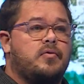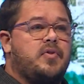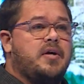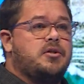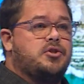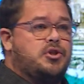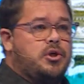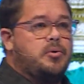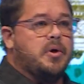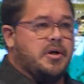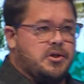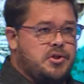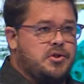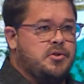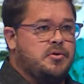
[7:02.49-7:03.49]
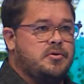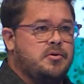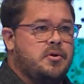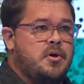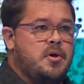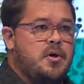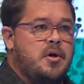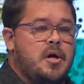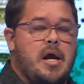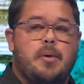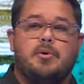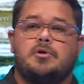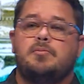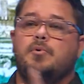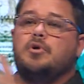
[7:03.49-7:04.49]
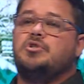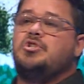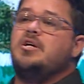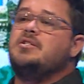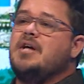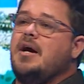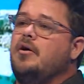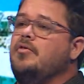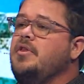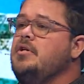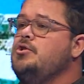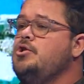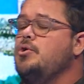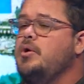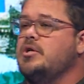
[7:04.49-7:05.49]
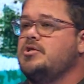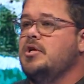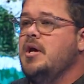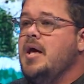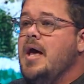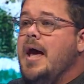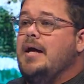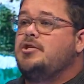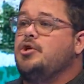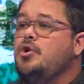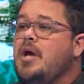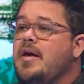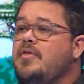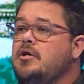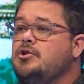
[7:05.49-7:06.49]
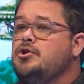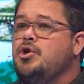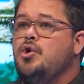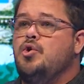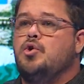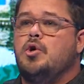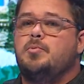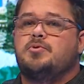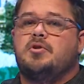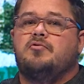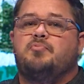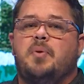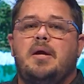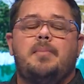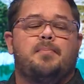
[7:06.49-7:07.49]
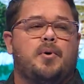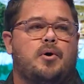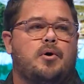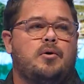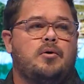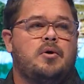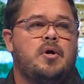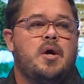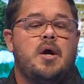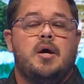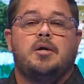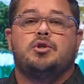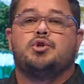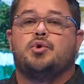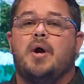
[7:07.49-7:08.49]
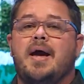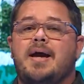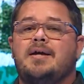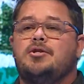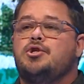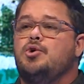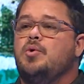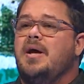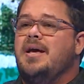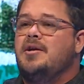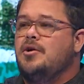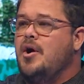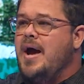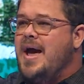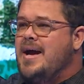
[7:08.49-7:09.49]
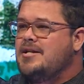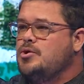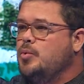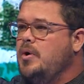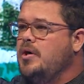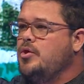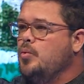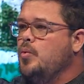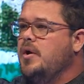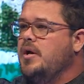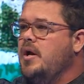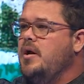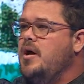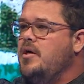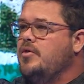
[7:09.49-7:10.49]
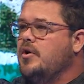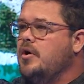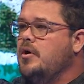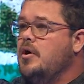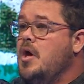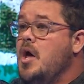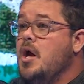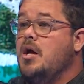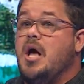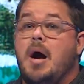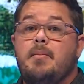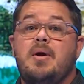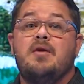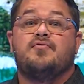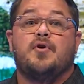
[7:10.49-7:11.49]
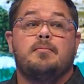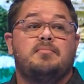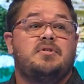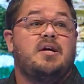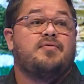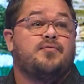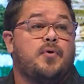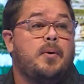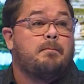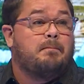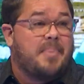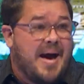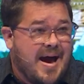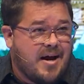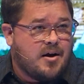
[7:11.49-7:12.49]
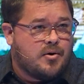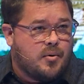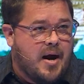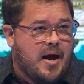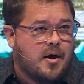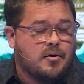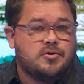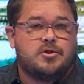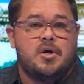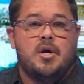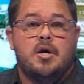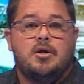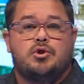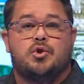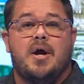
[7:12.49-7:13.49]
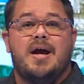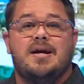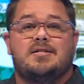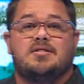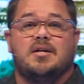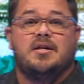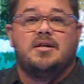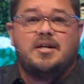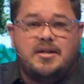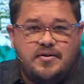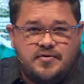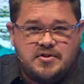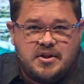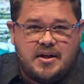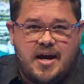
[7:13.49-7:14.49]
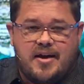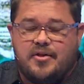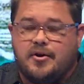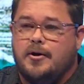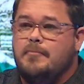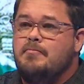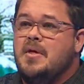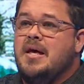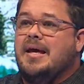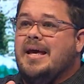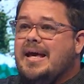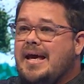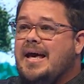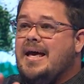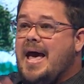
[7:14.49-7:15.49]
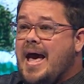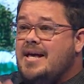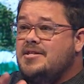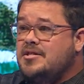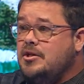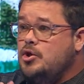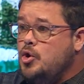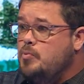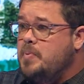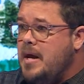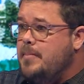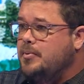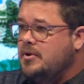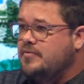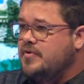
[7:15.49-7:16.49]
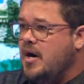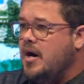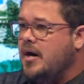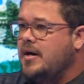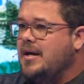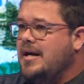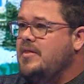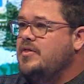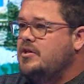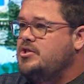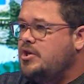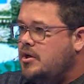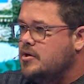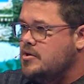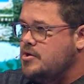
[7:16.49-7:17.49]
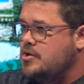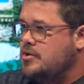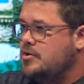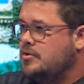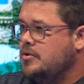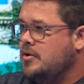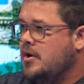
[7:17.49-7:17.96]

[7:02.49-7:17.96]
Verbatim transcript: than Jewish. It was more Gentile than Jewish. And so you had these two groups of people trying to interact with one another, coming from different backgrounds, trying to live together as the new people of God in the church.